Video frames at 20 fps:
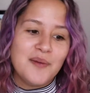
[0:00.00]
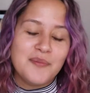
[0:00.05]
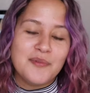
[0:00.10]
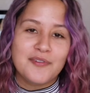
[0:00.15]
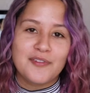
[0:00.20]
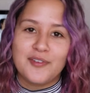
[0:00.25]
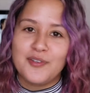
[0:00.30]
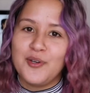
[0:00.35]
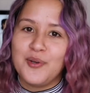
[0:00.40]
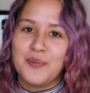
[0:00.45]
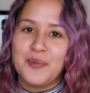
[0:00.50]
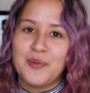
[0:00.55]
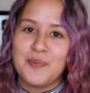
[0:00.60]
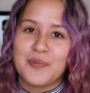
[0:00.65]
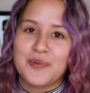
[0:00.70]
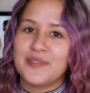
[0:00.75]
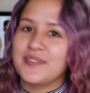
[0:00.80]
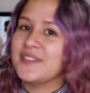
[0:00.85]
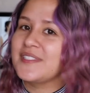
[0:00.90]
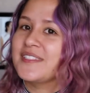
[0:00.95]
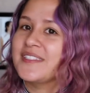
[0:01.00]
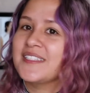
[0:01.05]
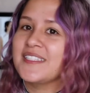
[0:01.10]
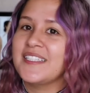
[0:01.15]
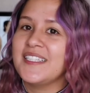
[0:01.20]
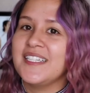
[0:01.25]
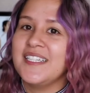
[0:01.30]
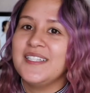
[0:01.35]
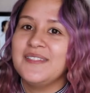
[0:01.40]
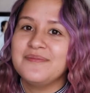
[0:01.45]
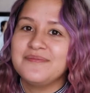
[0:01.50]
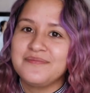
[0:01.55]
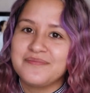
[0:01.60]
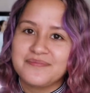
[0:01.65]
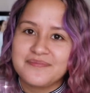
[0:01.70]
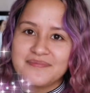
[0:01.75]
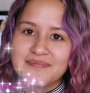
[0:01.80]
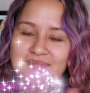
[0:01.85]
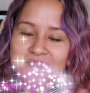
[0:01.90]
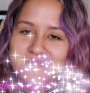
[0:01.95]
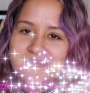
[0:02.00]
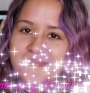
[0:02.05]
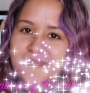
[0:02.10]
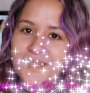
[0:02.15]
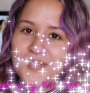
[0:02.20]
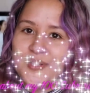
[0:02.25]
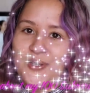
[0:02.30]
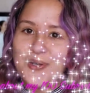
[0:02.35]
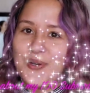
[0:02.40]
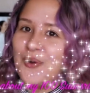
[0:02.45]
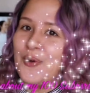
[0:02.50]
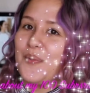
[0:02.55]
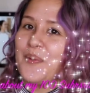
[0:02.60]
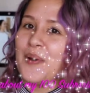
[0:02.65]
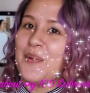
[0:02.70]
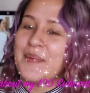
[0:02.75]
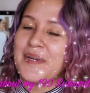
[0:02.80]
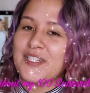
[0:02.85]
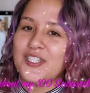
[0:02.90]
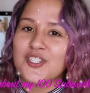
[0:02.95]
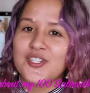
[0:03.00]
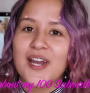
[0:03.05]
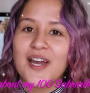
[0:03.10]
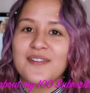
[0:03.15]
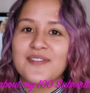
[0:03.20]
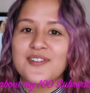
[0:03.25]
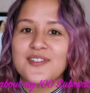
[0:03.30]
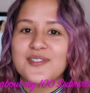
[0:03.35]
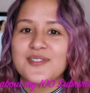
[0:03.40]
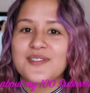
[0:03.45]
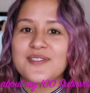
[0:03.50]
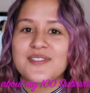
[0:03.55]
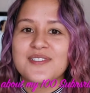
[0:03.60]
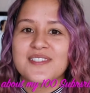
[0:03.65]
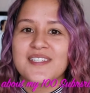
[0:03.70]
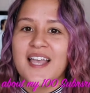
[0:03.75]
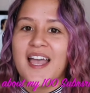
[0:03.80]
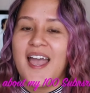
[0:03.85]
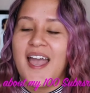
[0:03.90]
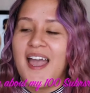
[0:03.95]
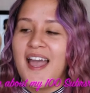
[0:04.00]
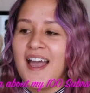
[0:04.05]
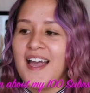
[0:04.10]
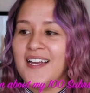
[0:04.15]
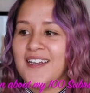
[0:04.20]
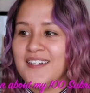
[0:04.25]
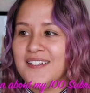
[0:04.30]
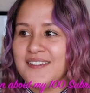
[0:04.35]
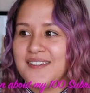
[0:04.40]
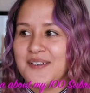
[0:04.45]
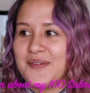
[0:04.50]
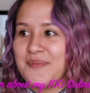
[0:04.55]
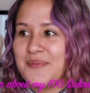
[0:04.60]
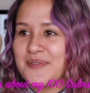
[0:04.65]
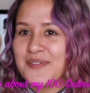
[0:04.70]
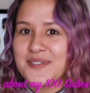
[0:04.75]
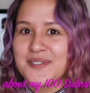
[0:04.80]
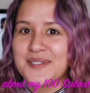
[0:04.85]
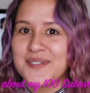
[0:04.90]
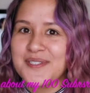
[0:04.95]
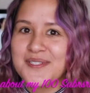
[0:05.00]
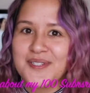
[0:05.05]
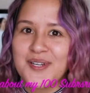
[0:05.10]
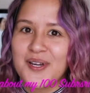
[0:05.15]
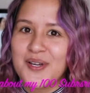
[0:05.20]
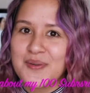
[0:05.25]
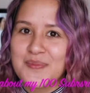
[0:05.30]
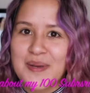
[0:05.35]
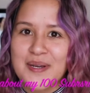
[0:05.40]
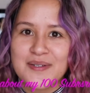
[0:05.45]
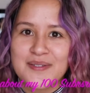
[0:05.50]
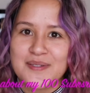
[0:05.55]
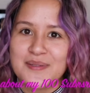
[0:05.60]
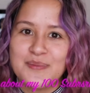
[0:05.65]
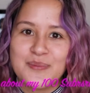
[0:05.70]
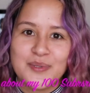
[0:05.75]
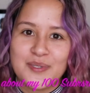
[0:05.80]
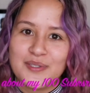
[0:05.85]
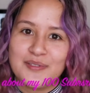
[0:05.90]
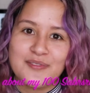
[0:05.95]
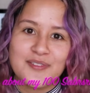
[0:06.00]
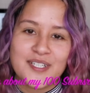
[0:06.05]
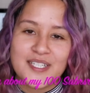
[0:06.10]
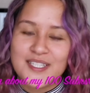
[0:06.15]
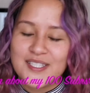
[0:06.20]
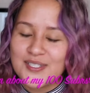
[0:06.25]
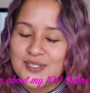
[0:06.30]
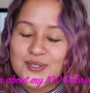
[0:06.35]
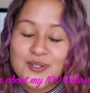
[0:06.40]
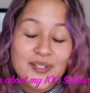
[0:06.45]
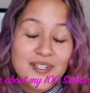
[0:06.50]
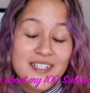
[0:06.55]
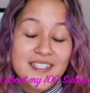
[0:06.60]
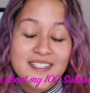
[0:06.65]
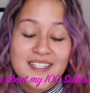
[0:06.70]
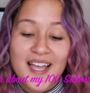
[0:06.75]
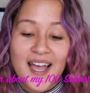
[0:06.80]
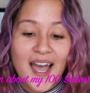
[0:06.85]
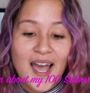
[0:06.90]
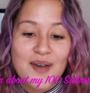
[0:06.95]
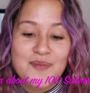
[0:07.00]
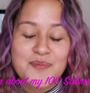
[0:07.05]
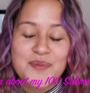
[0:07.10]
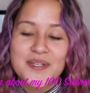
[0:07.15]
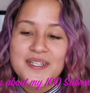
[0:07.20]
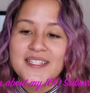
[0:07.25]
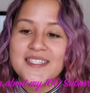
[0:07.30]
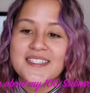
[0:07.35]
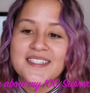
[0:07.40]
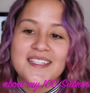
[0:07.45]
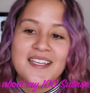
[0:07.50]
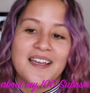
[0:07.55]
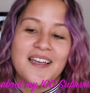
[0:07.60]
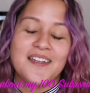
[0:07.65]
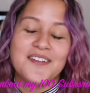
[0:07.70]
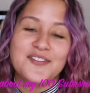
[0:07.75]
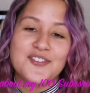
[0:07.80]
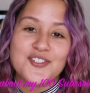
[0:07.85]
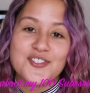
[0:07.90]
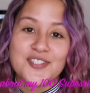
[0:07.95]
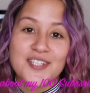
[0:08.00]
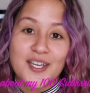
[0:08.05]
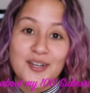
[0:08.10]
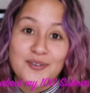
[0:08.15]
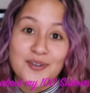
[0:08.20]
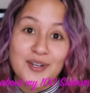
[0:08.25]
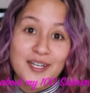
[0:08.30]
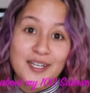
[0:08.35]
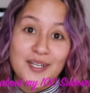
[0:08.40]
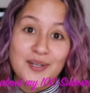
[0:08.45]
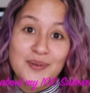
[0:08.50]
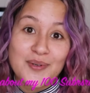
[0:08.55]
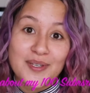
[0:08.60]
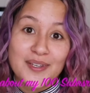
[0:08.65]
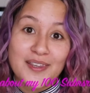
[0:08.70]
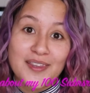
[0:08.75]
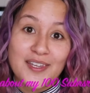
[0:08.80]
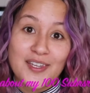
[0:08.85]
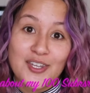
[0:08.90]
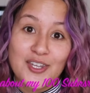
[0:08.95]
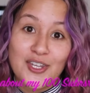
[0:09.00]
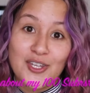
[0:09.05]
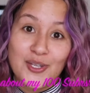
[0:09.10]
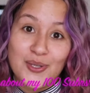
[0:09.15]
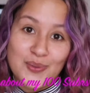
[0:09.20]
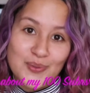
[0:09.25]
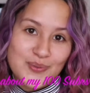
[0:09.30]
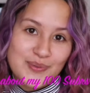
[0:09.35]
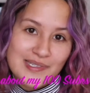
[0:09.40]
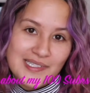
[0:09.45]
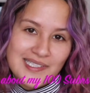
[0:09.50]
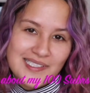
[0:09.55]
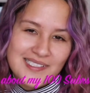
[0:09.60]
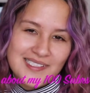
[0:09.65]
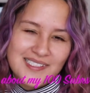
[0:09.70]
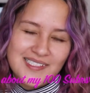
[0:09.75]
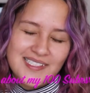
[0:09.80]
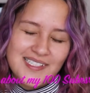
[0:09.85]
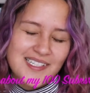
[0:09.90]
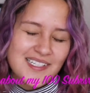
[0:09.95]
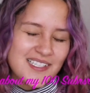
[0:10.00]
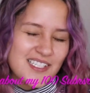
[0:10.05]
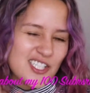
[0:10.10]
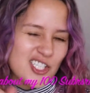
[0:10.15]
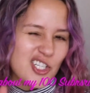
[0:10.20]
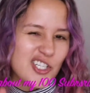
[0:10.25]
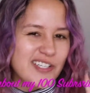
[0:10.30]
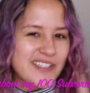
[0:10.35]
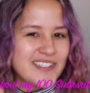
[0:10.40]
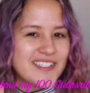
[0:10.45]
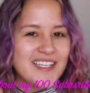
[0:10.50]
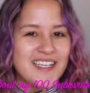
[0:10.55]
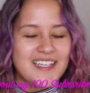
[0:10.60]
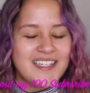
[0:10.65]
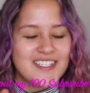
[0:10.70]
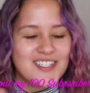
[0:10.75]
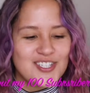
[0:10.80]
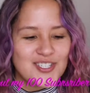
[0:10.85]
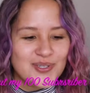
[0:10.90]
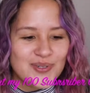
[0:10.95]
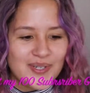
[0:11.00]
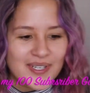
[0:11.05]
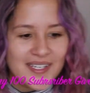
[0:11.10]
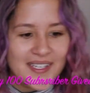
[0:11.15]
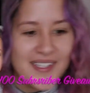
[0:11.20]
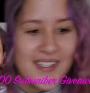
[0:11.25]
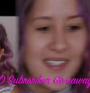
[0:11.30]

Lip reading: If you know me personally, you know about my travels, and I'm just gonna talk about some really funny stories that happened and just get ready with you. So let's head into it.